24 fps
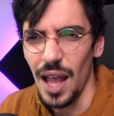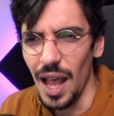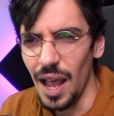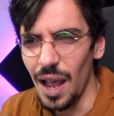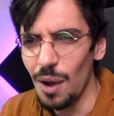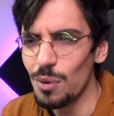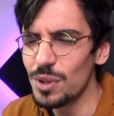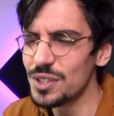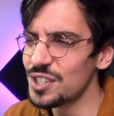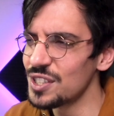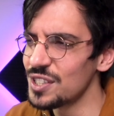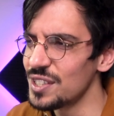
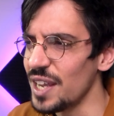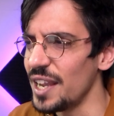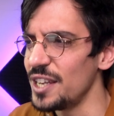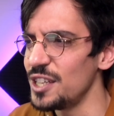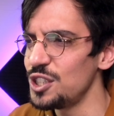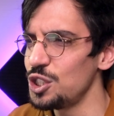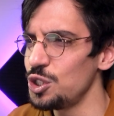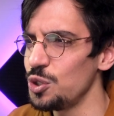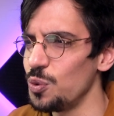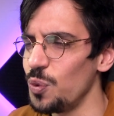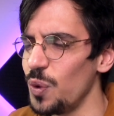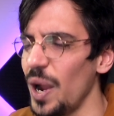I would say
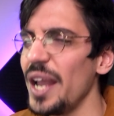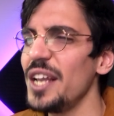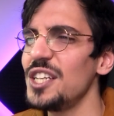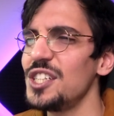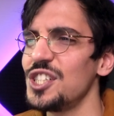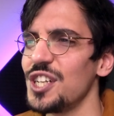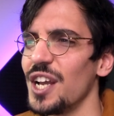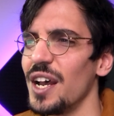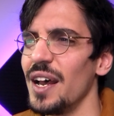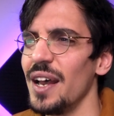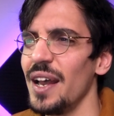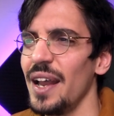
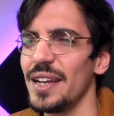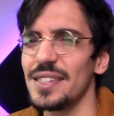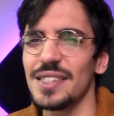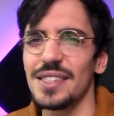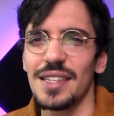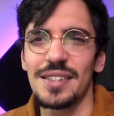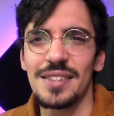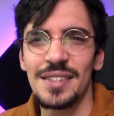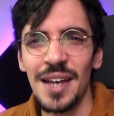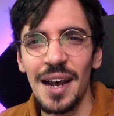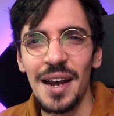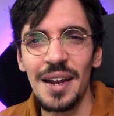Shueisha has
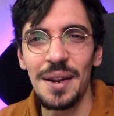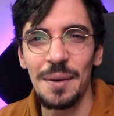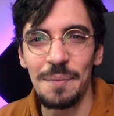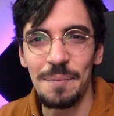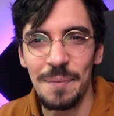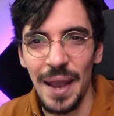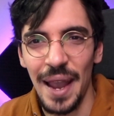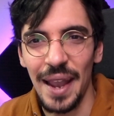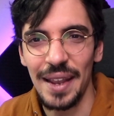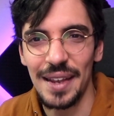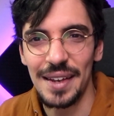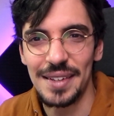a ton of
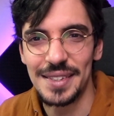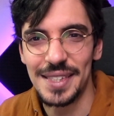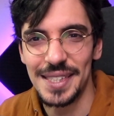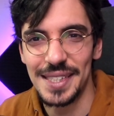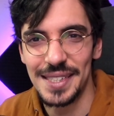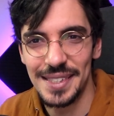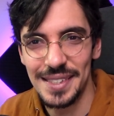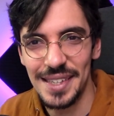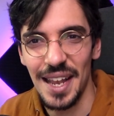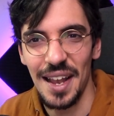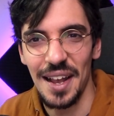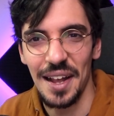manga to
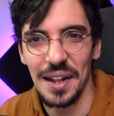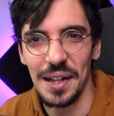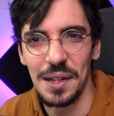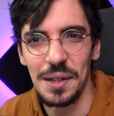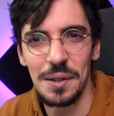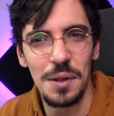sell,